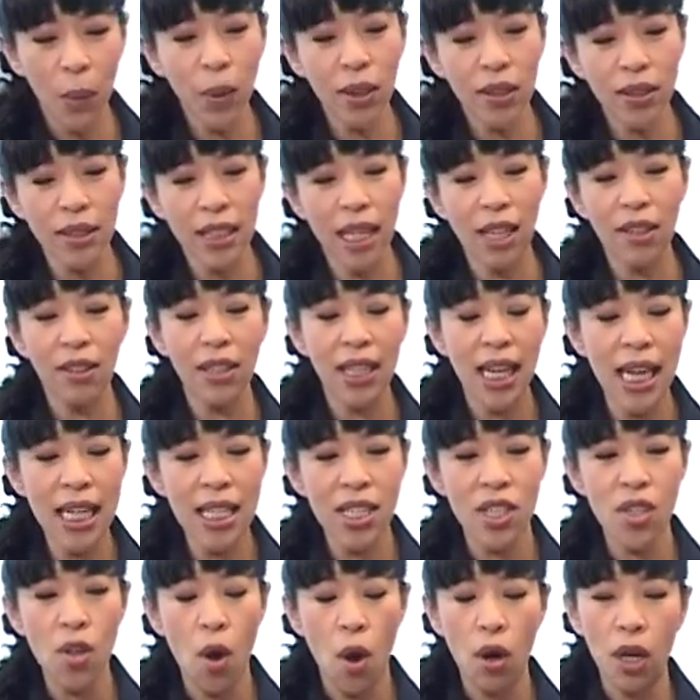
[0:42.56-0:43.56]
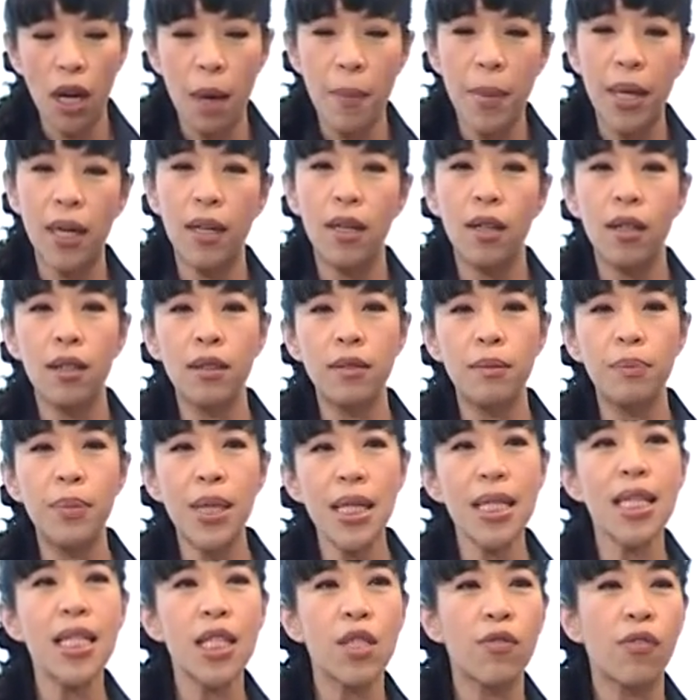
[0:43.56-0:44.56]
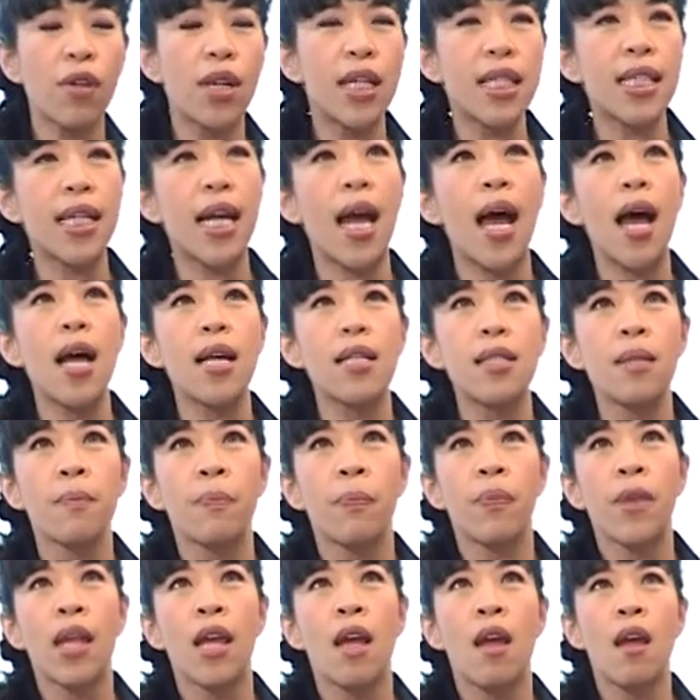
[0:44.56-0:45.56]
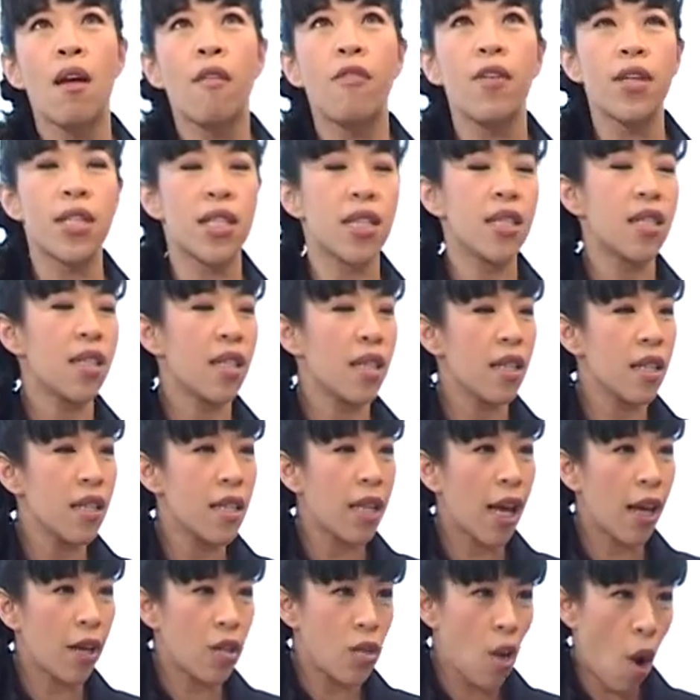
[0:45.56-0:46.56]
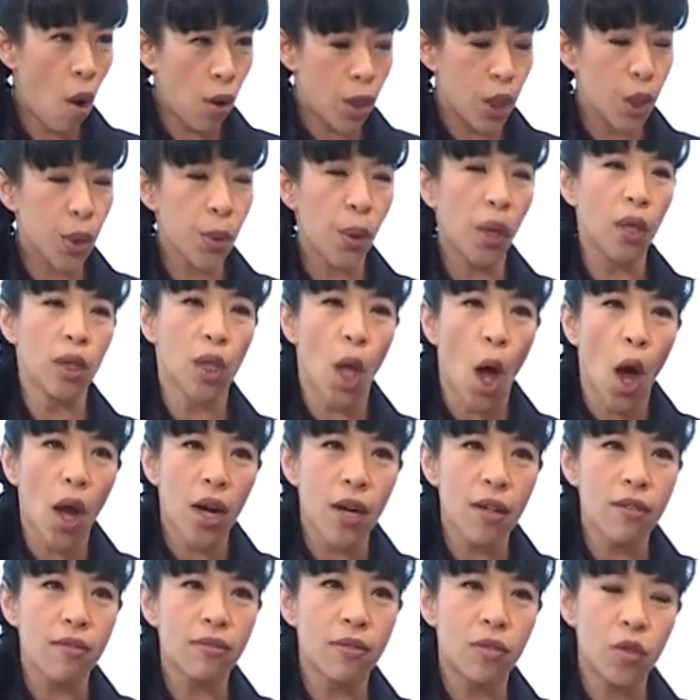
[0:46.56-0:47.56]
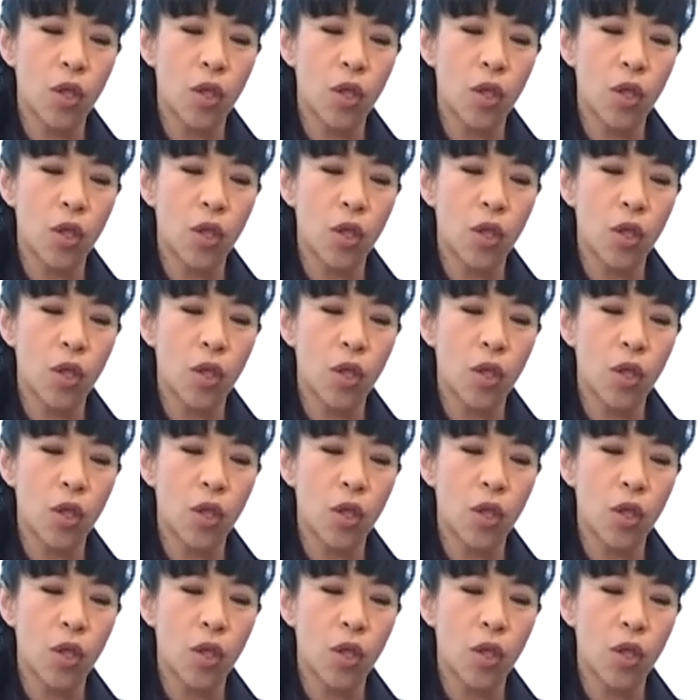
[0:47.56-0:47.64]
Well, now let's talk. I mean, Business Frontier has visited and talked to a lot of